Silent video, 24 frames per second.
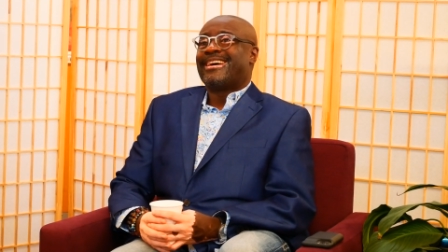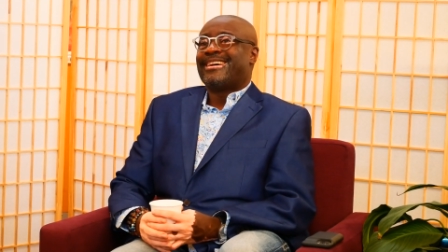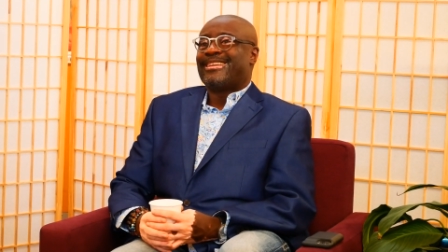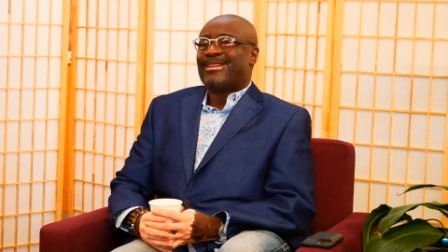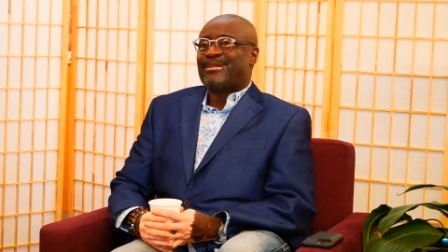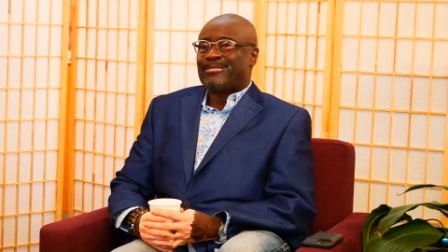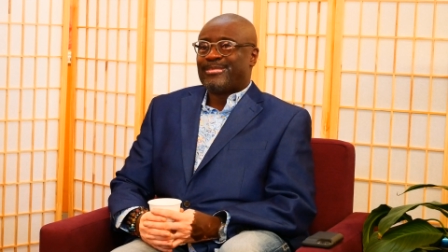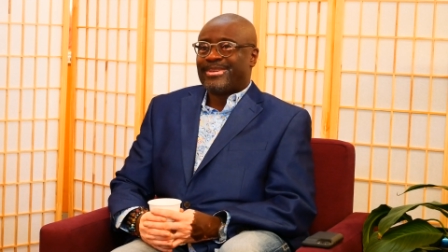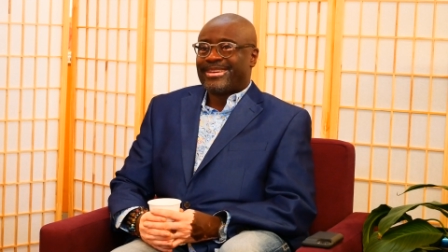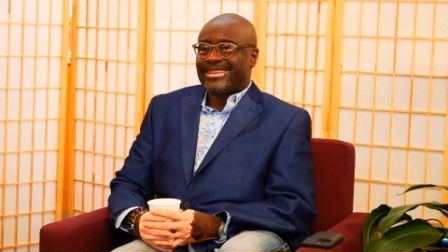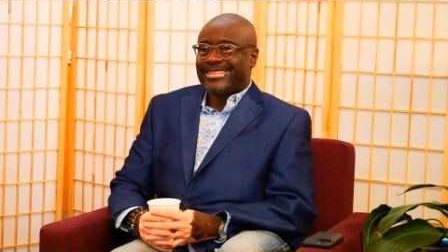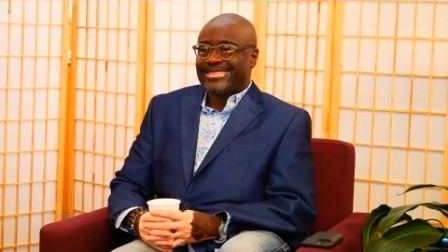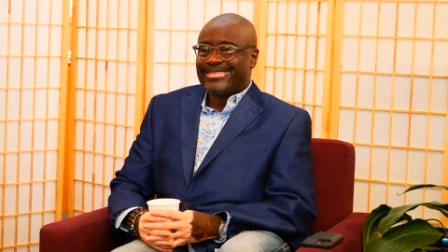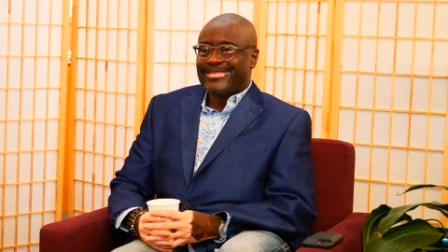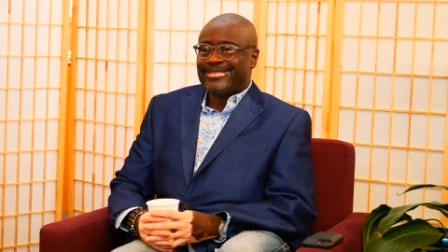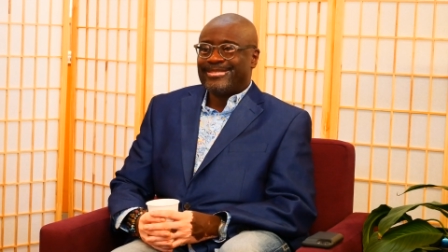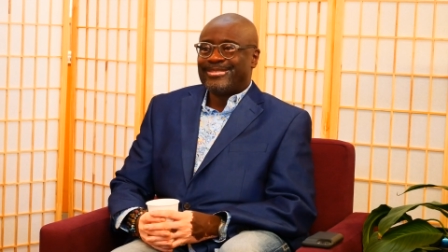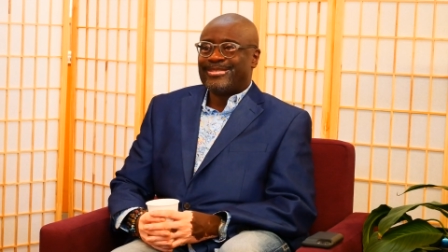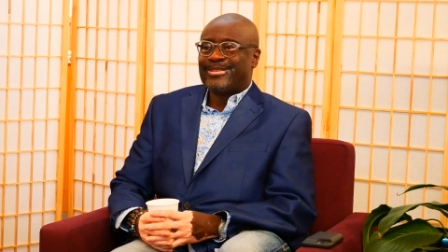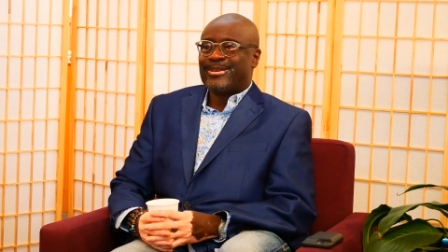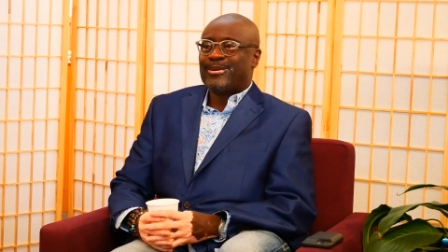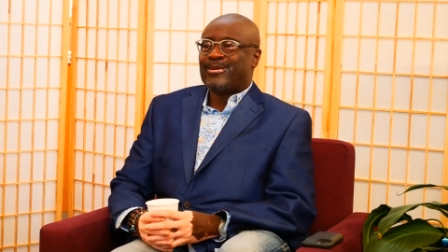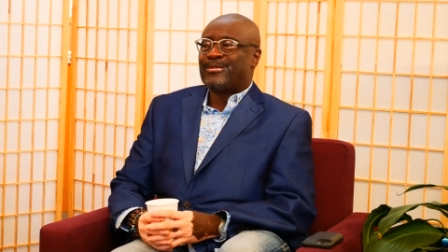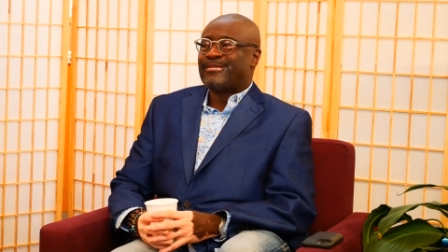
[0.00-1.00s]
and I'm
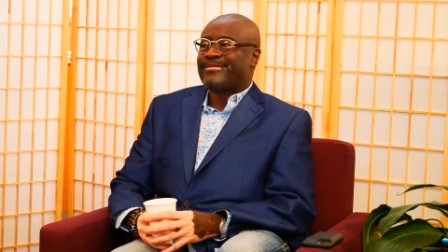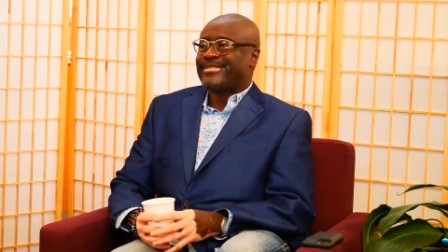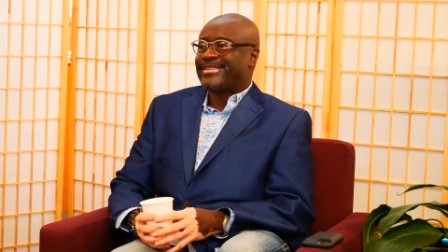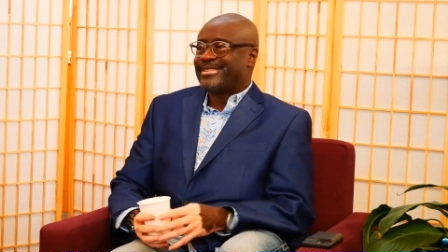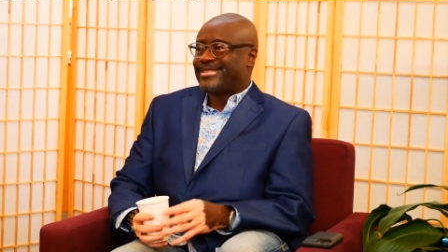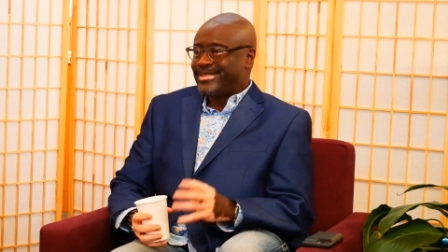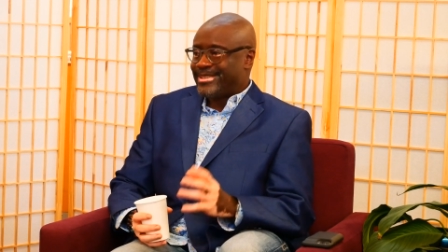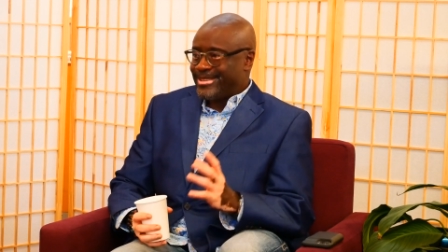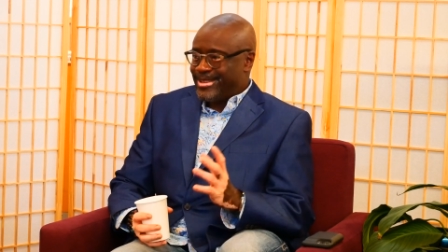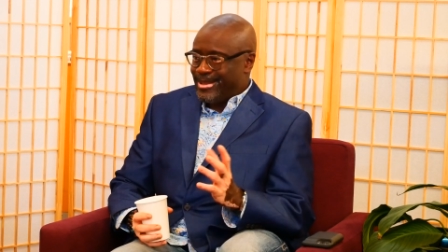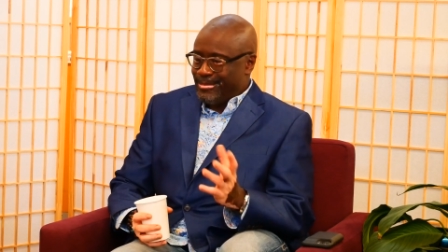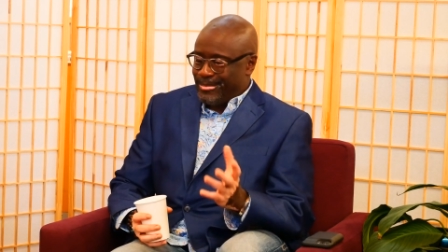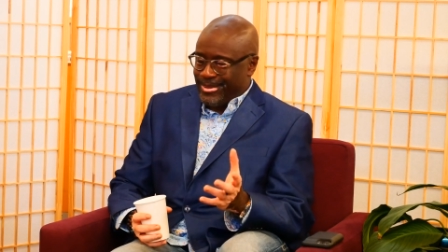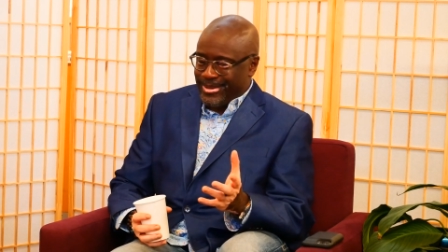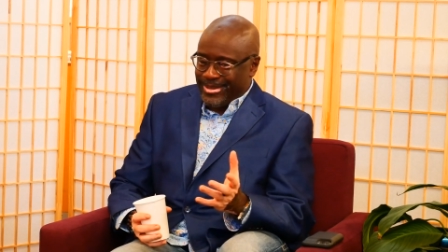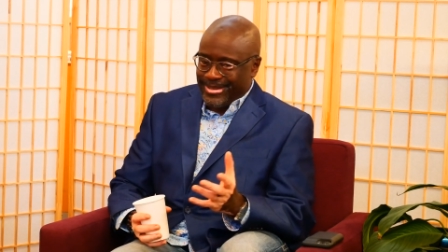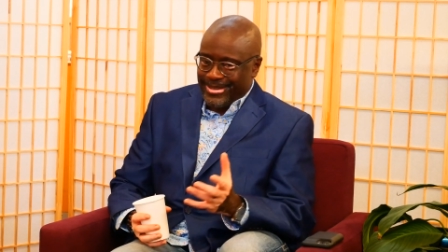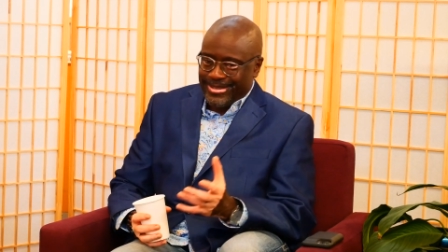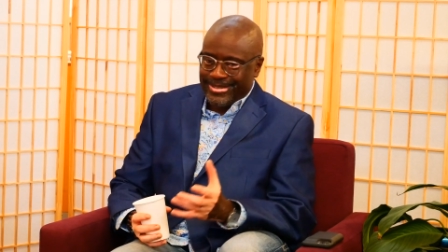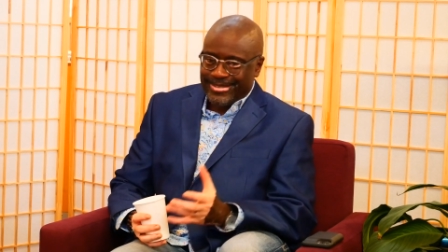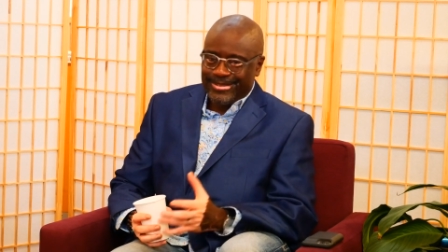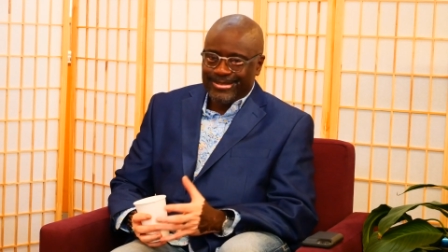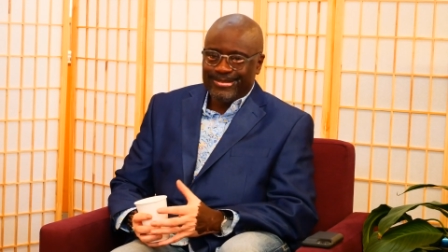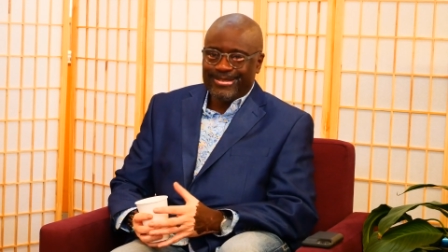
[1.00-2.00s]
no offense to any
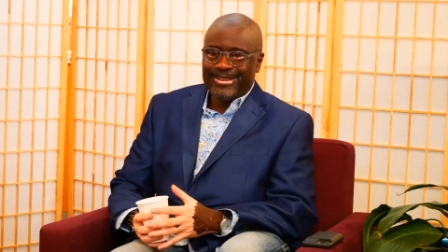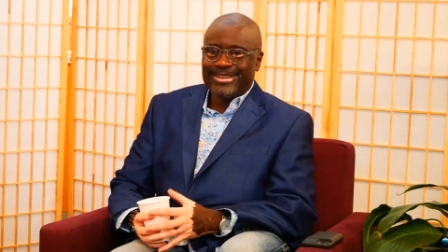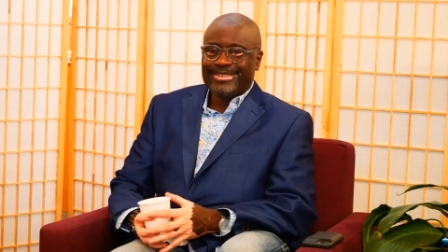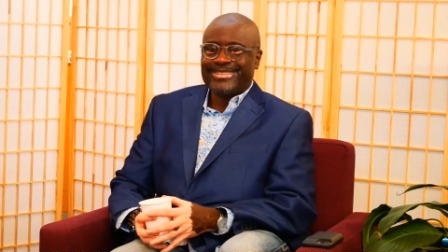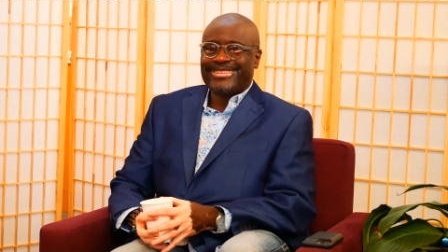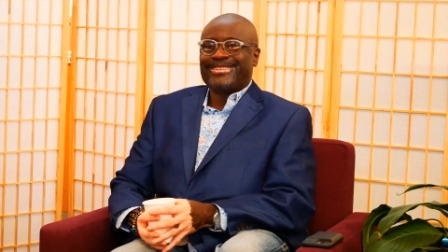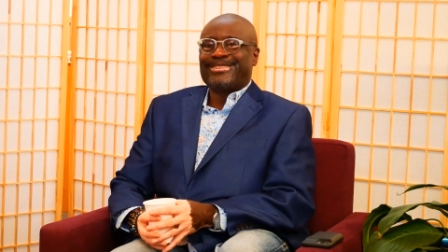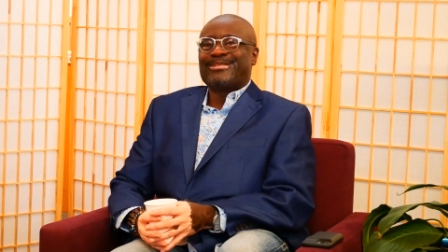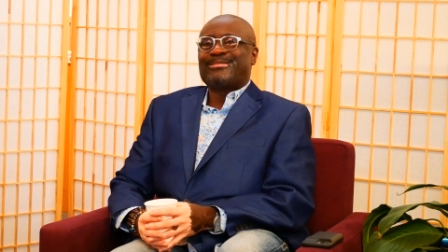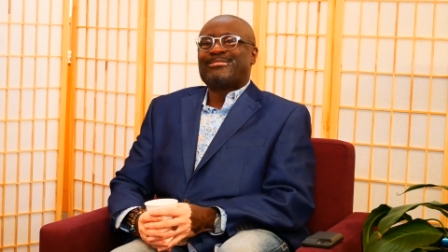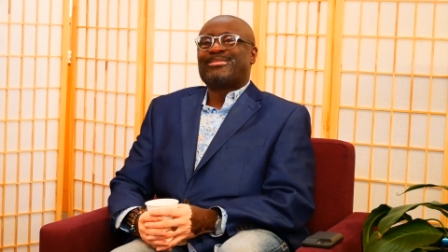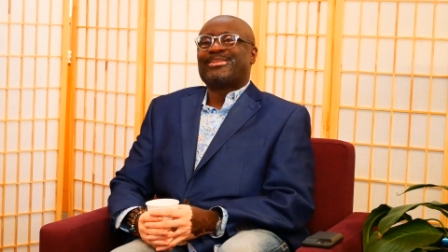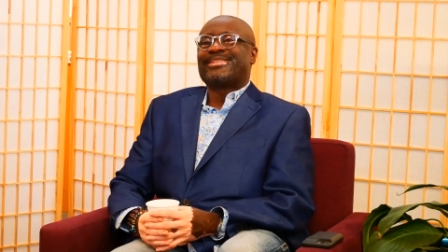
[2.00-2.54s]
pianist around here,